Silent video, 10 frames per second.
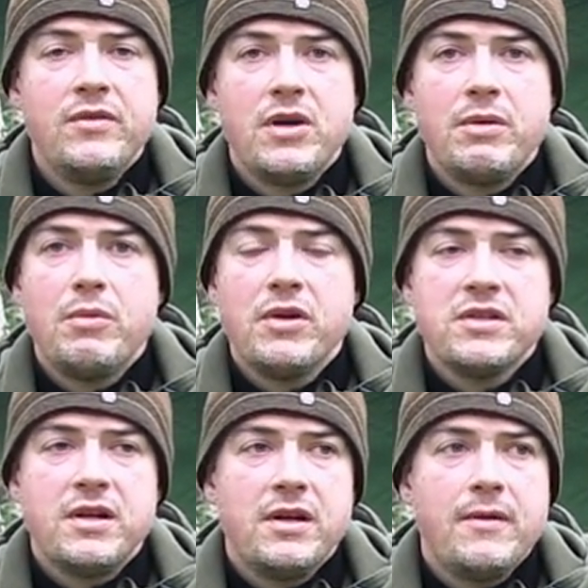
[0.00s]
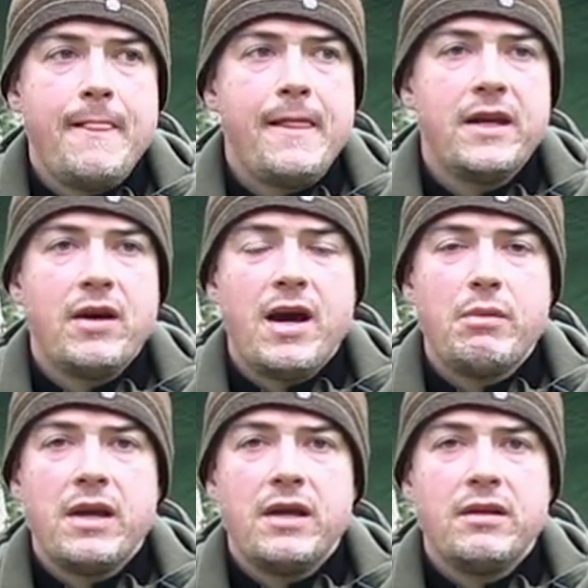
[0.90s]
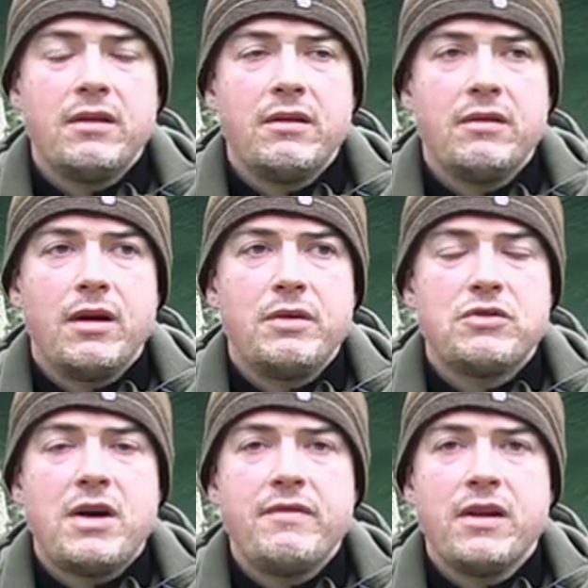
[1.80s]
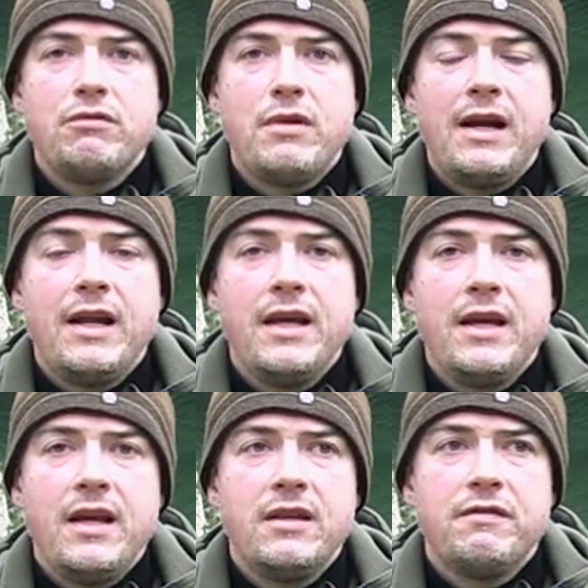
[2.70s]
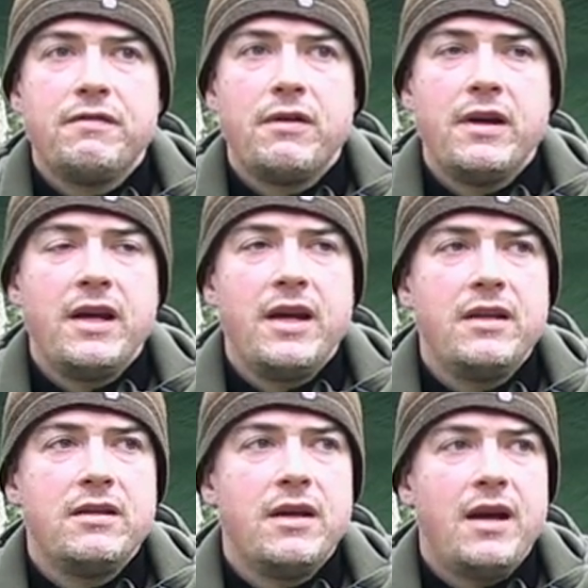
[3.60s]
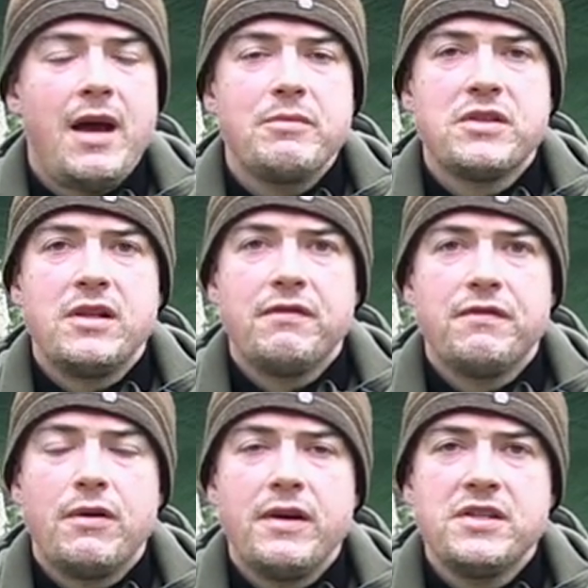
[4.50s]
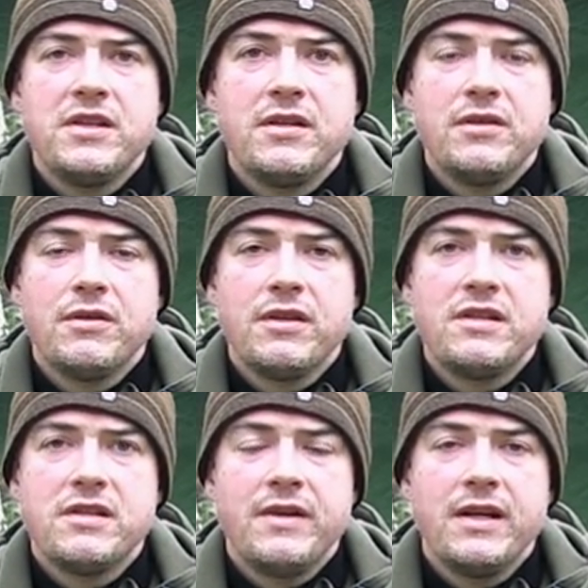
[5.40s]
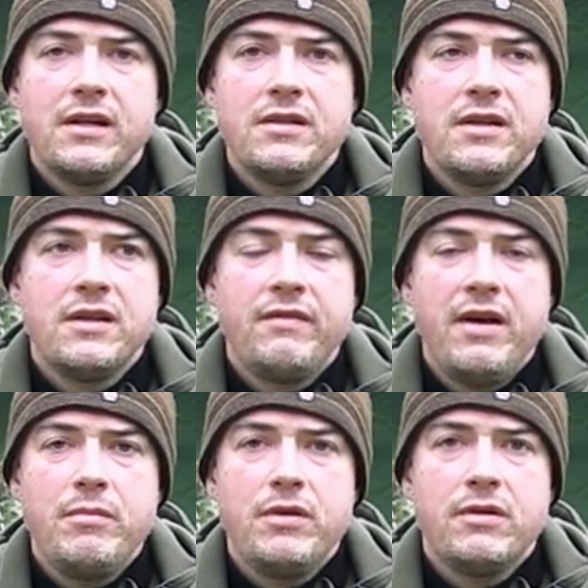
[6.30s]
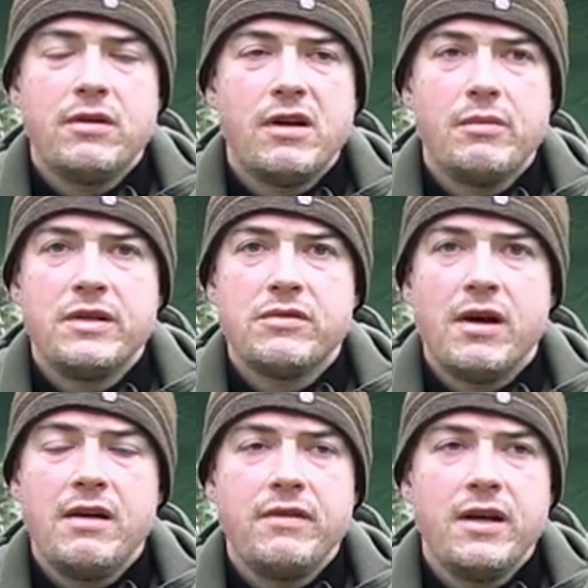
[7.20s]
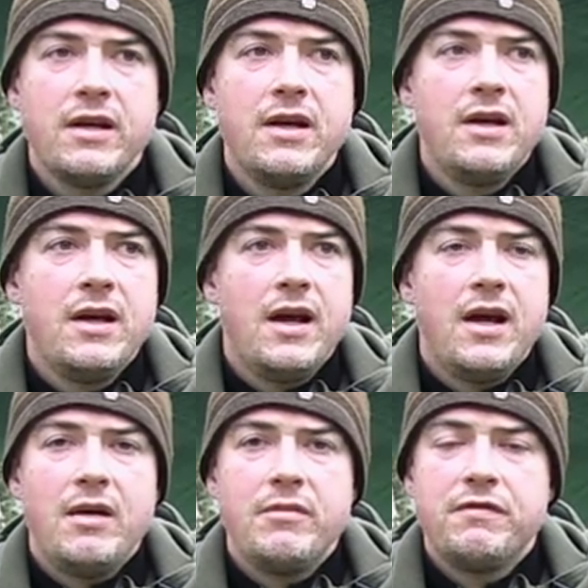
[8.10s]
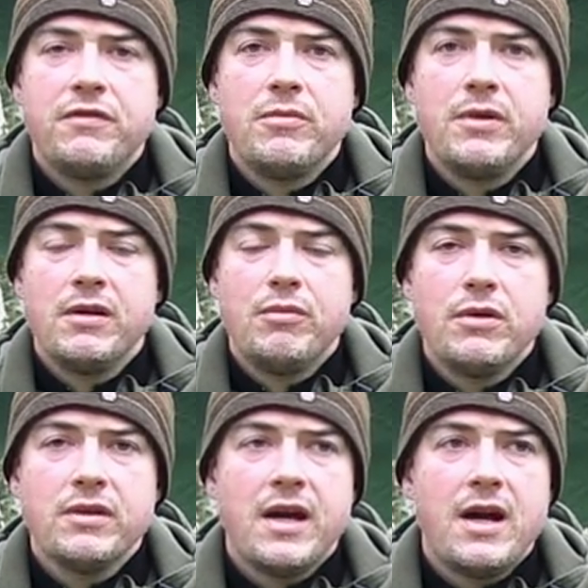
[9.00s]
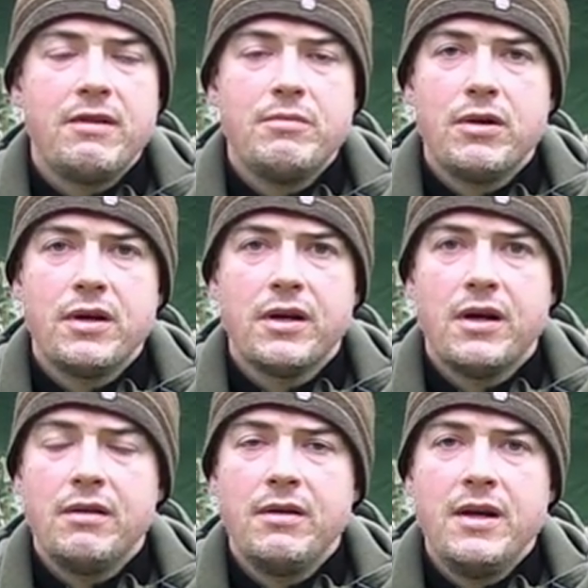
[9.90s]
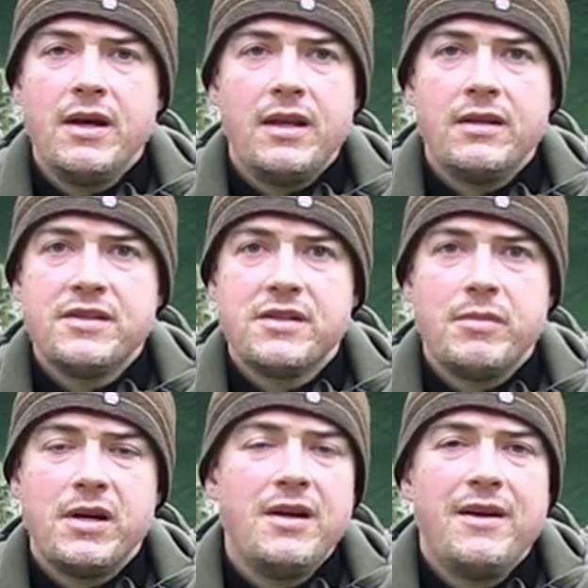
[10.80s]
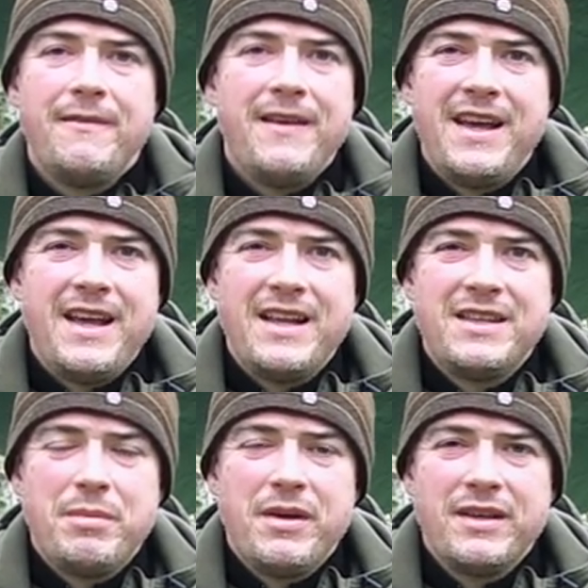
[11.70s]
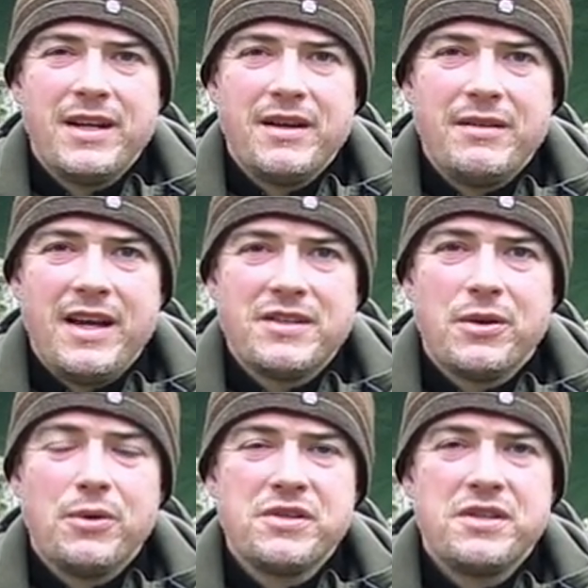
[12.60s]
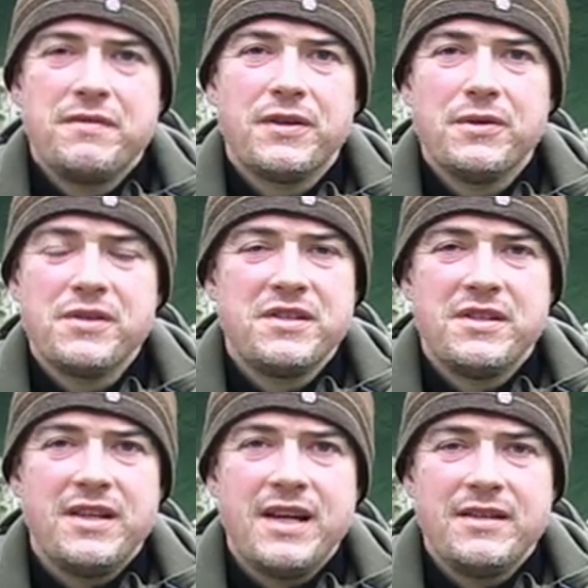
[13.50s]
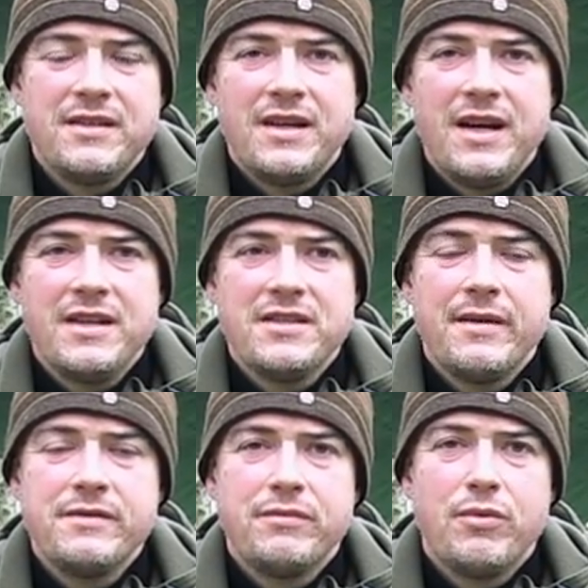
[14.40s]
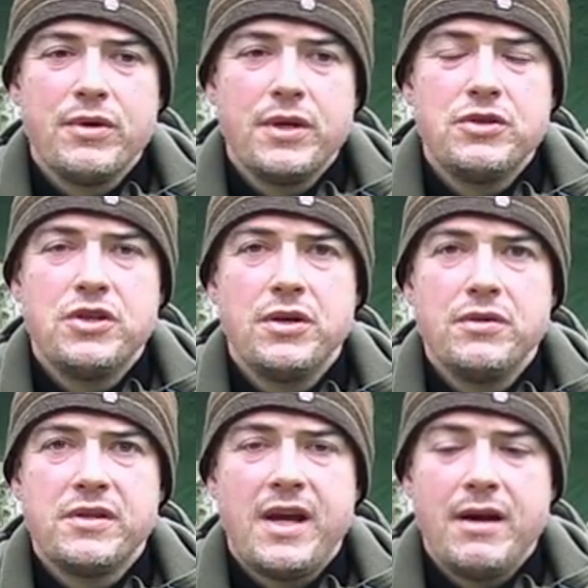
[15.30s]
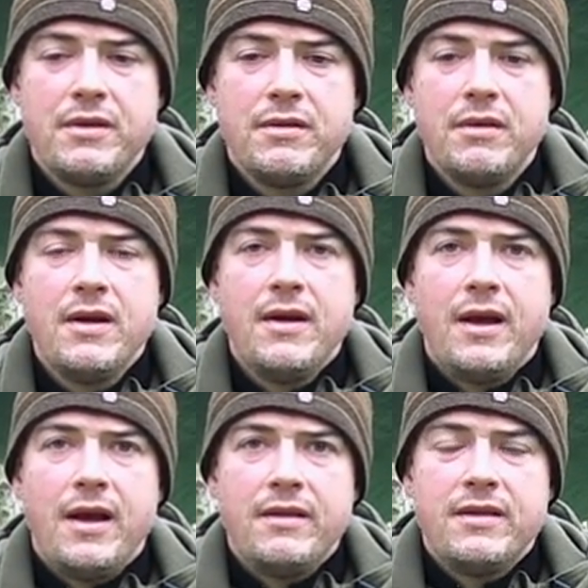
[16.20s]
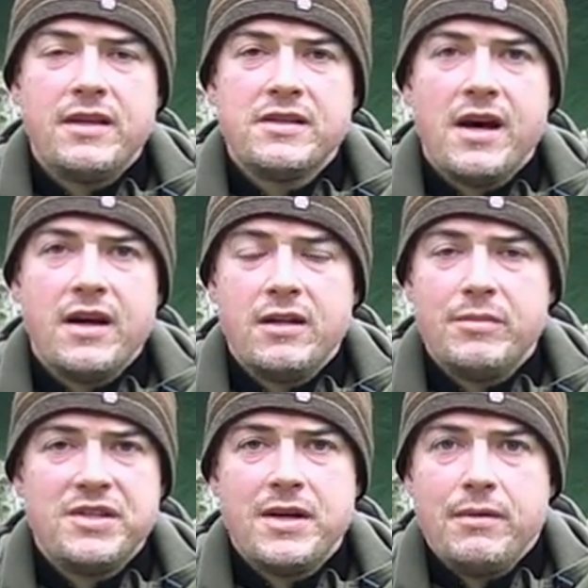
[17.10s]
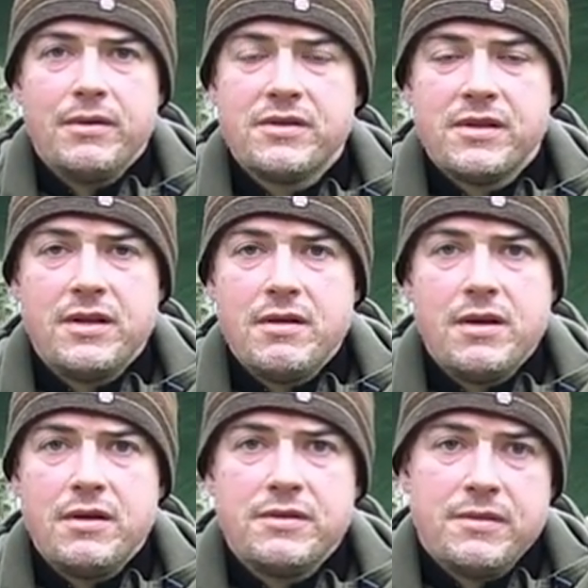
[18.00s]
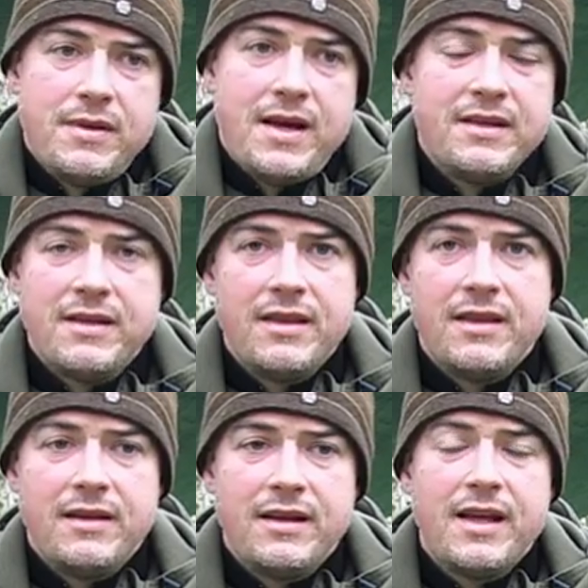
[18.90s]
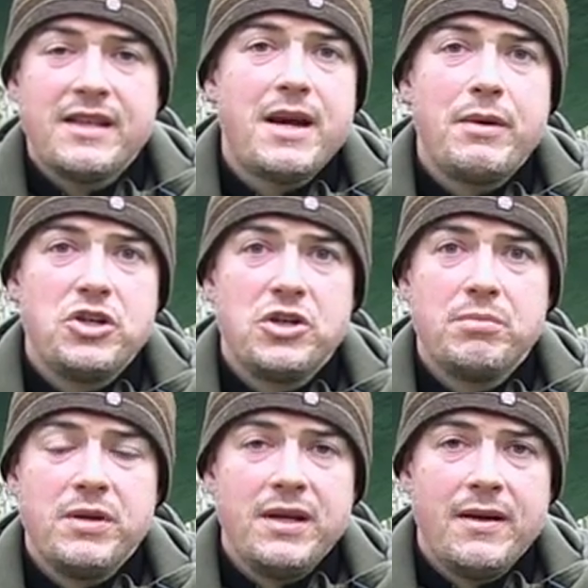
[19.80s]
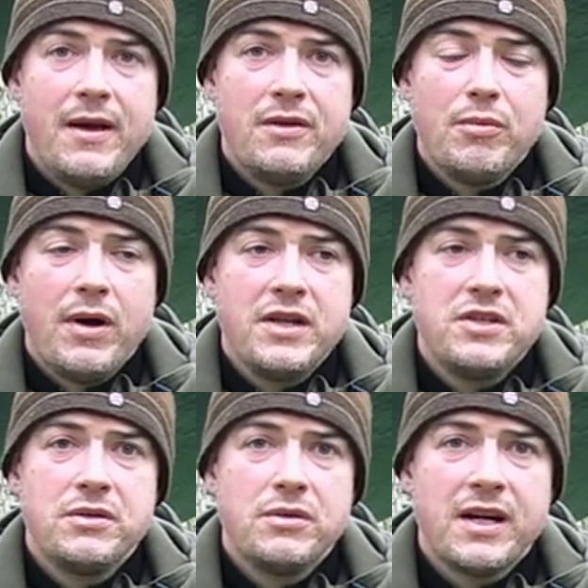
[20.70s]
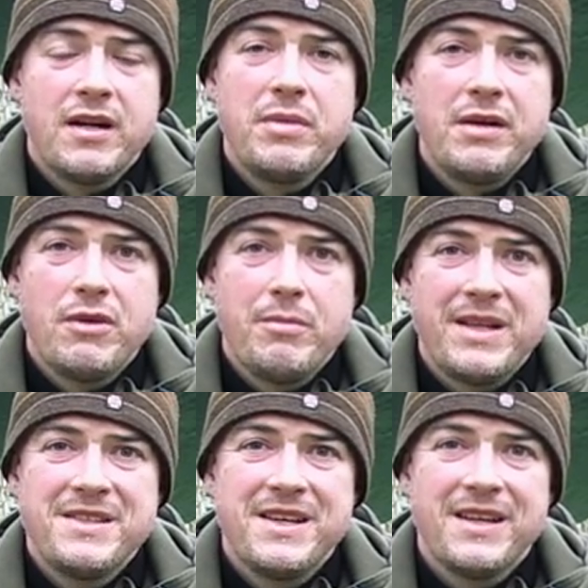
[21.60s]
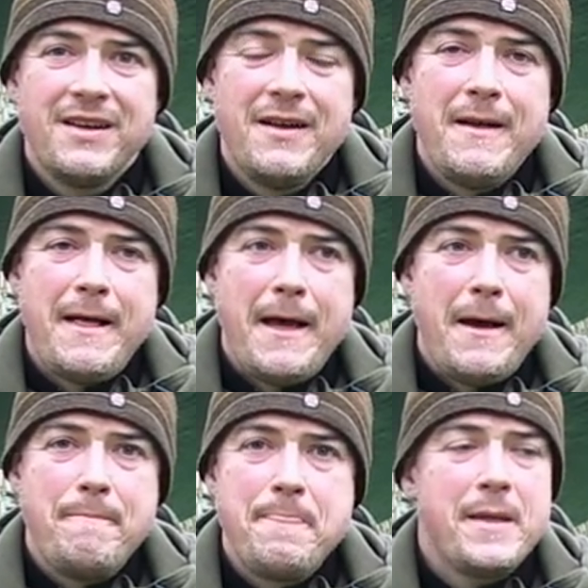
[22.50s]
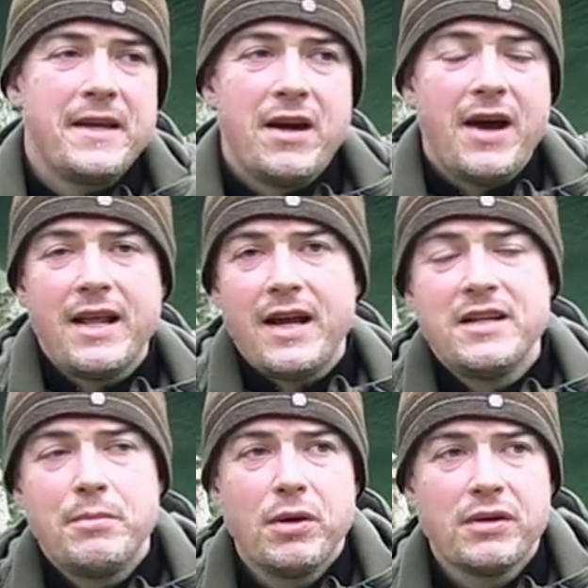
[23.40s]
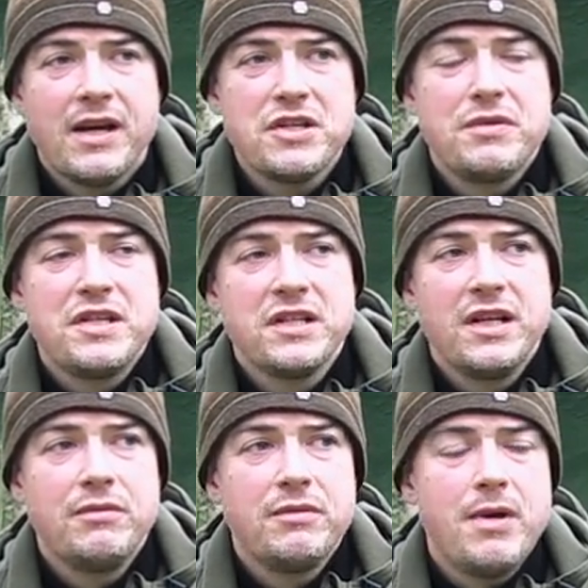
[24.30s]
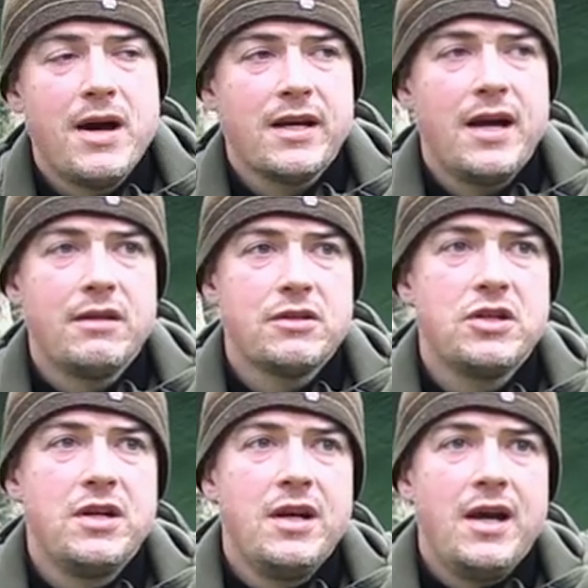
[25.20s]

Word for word: Do we want to, are we driving a rally in Hampsteadley Forest in the northeast of England in November, or are we driving a Formula One car in Monaco in the summer? It's courses for courses at the end of the day in terms of what you choose and how you, the design and the materials that you use, and that's how it should be. Otherwise, you're kind of being romantic. I did a podcast recently with Mark Kalch